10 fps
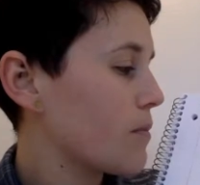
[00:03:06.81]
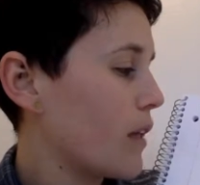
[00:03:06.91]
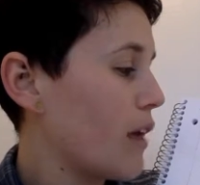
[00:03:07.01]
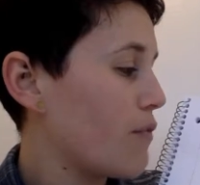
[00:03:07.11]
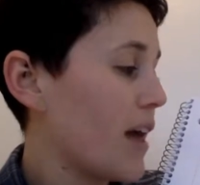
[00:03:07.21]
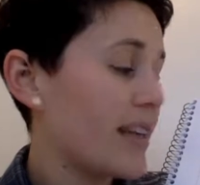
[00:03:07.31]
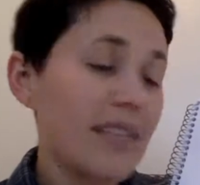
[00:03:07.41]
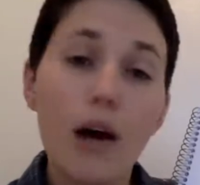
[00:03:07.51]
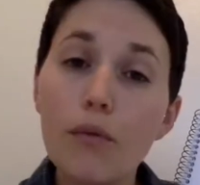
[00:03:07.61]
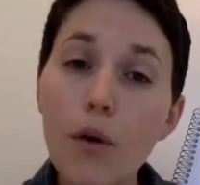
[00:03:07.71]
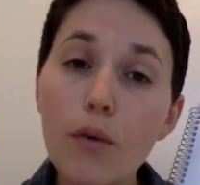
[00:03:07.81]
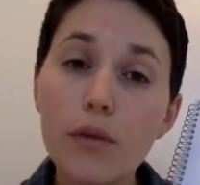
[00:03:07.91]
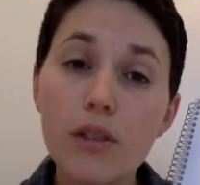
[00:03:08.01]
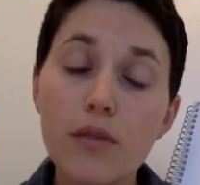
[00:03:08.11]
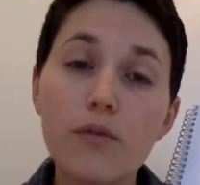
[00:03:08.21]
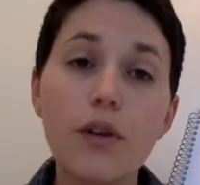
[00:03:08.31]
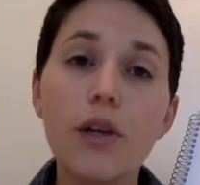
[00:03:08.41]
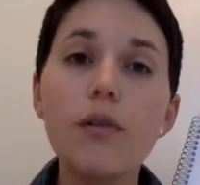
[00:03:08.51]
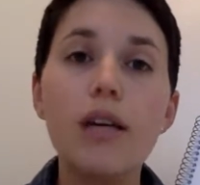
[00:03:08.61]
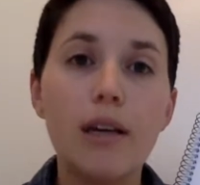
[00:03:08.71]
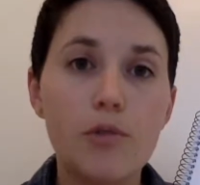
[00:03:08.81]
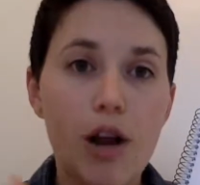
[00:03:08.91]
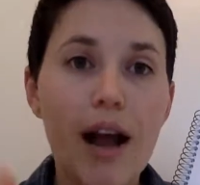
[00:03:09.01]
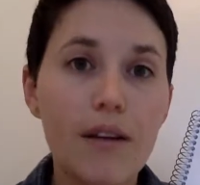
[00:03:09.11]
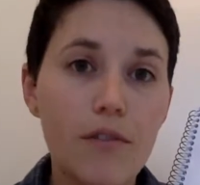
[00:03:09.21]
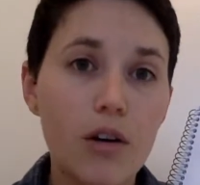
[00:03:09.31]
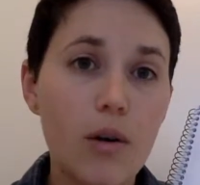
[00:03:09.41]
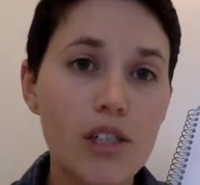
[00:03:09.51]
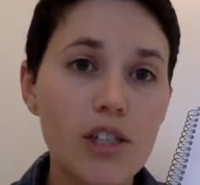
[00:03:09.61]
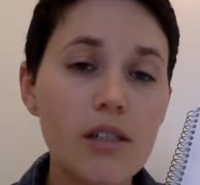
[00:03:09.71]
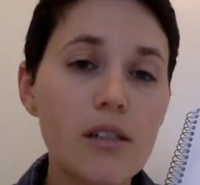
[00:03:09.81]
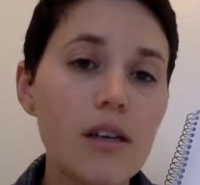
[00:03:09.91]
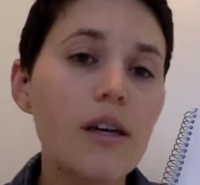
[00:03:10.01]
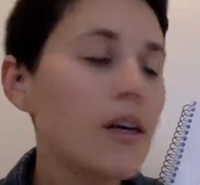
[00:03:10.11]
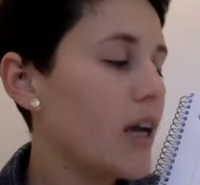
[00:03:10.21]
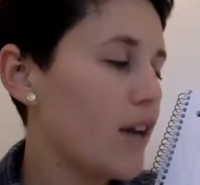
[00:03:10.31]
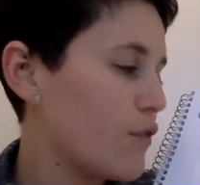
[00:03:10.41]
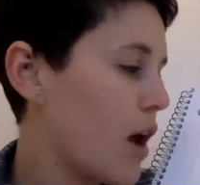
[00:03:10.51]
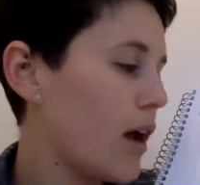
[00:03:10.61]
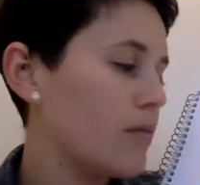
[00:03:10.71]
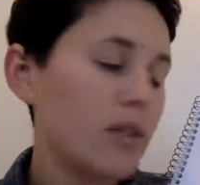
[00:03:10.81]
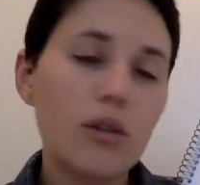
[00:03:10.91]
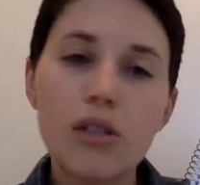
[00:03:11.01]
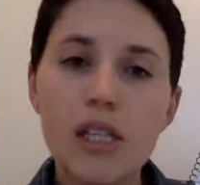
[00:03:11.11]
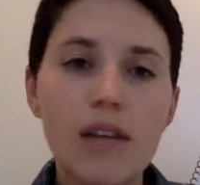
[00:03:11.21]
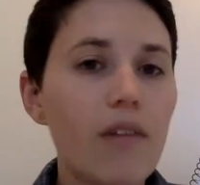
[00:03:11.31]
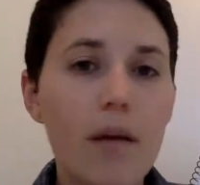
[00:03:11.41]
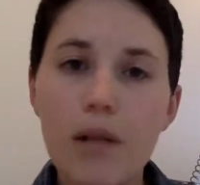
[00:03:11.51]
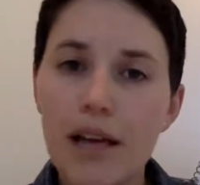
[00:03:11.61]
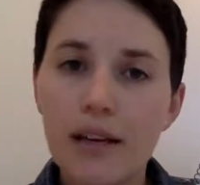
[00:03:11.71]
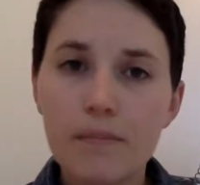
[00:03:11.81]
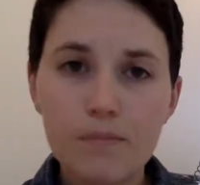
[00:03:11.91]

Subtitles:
if that's helpful for you to keep track of the questions. If not, you can just leave that blank.